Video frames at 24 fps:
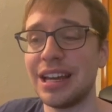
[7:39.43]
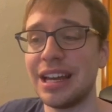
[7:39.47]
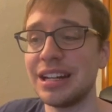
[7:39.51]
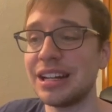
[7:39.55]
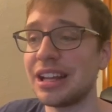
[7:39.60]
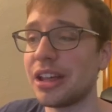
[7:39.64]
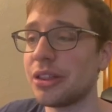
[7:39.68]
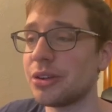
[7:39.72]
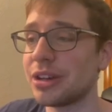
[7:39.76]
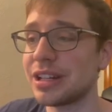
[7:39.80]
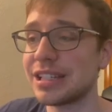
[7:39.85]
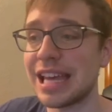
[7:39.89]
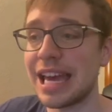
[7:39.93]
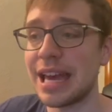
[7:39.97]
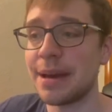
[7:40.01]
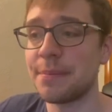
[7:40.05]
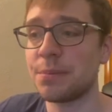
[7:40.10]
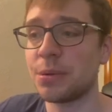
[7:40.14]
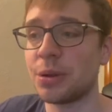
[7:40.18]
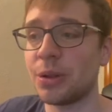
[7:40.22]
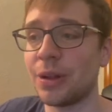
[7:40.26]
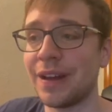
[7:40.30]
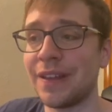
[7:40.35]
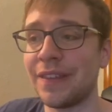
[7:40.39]
Another
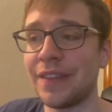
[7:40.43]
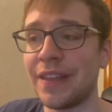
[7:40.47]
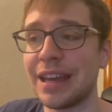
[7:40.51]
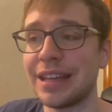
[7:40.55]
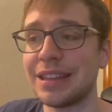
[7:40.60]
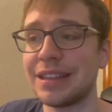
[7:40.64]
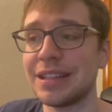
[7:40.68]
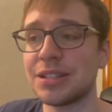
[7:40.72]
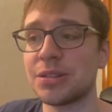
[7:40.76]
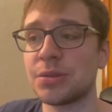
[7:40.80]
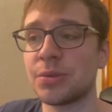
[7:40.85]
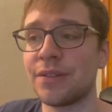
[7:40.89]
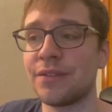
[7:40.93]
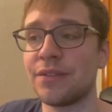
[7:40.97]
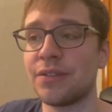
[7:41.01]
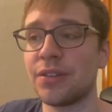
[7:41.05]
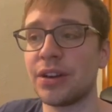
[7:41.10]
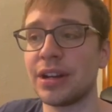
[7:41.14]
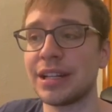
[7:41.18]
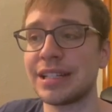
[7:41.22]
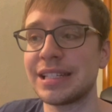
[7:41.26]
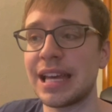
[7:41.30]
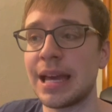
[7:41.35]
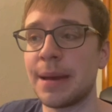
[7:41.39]
example, and like this one,
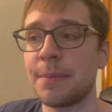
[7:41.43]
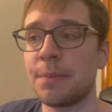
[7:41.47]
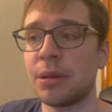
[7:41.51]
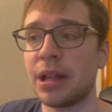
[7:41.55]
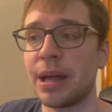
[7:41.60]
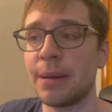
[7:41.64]
for example,